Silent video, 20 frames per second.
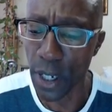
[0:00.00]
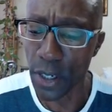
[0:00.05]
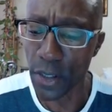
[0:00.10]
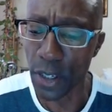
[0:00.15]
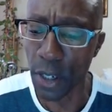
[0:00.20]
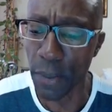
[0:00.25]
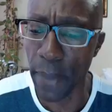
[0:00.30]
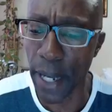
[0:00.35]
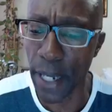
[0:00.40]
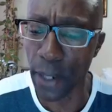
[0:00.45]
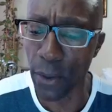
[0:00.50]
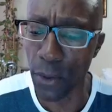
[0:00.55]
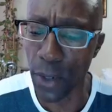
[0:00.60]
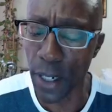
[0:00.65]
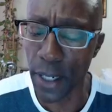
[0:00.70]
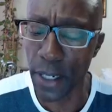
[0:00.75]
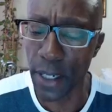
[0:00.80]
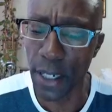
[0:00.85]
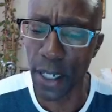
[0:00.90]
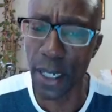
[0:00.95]
no matter
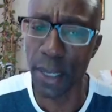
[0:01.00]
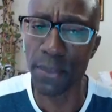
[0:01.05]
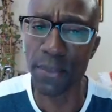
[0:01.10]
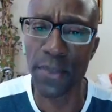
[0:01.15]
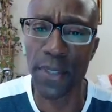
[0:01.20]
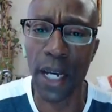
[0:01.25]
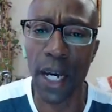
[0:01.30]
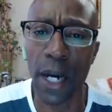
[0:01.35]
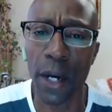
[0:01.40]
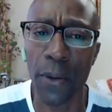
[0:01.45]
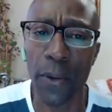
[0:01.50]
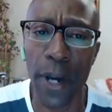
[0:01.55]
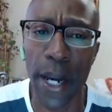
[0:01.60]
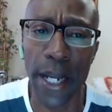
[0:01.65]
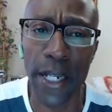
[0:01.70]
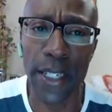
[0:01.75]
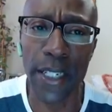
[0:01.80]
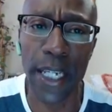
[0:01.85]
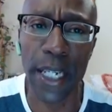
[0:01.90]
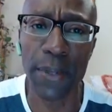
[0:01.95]
what comes our
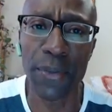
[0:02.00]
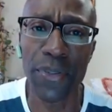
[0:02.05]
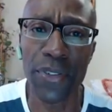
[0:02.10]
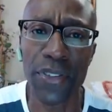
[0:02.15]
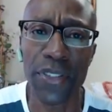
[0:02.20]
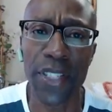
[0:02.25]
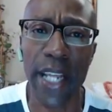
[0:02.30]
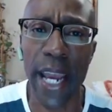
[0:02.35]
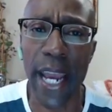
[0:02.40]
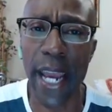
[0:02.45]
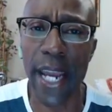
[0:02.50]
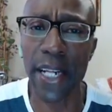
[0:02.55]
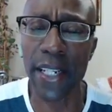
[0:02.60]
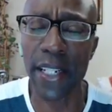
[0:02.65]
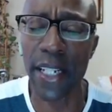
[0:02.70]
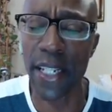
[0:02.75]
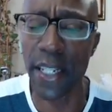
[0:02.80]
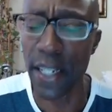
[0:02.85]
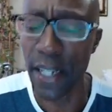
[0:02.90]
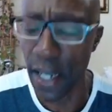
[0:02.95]
way, to keep
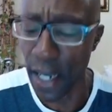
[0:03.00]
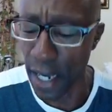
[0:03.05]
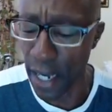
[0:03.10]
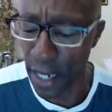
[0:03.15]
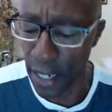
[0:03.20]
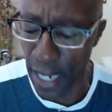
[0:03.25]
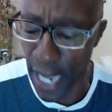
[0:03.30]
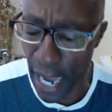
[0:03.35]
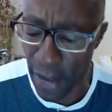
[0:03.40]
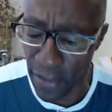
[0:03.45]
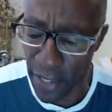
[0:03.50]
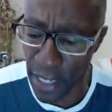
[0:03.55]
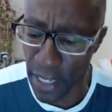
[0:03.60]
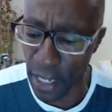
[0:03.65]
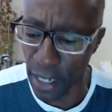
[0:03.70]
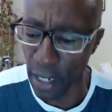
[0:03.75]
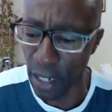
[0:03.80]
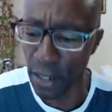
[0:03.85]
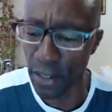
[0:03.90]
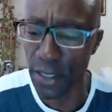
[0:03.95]
standing and having
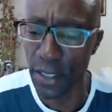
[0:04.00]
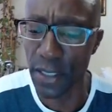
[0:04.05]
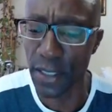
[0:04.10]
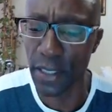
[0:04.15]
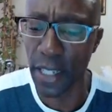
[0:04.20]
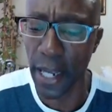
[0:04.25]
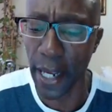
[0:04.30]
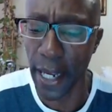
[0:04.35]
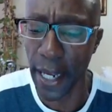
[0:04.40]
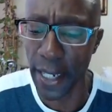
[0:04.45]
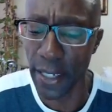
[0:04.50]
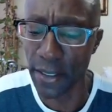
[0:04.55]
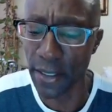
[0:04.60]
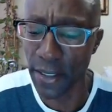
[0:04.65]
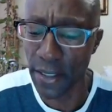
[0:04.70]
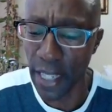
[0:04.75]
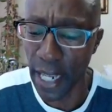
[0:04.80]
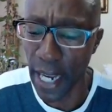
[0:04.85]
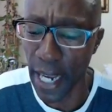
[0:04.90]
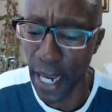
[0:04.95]
done all the stand,
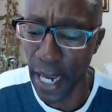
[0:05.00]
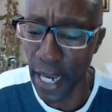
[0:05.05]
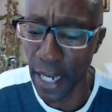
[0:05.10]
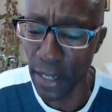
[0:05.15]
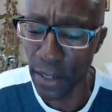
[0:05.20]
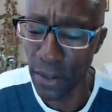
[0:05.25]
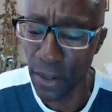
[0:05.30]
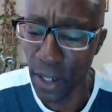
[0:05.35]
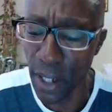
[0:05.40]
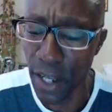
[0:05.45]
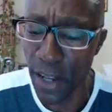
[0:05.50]
stand